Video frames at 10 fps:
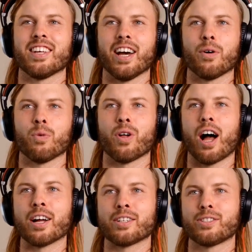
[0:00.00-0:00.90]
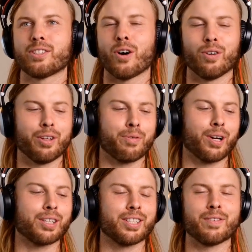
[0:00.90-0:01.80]
Yeah, well, I totally
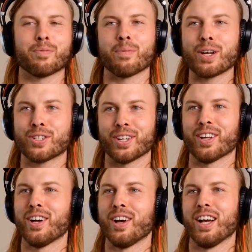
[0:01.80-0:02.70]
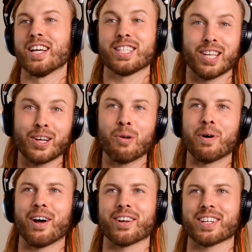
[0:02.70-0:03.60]
forgot to even mention
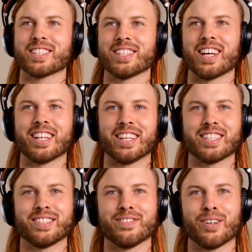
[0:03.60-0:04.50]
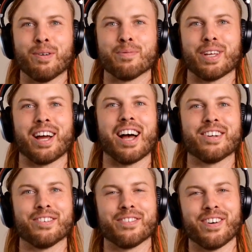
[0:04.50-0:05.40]
psychobiotics in that list of terms I had
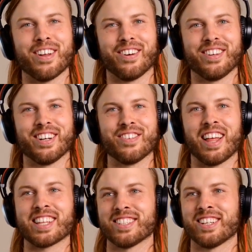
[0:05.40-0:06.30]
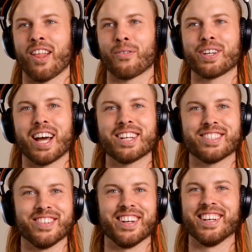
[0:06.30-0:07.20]
you define earlier. That's another one to add
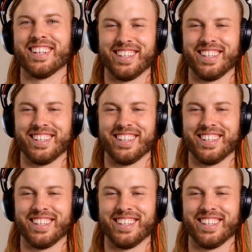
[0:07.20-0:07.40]
to it.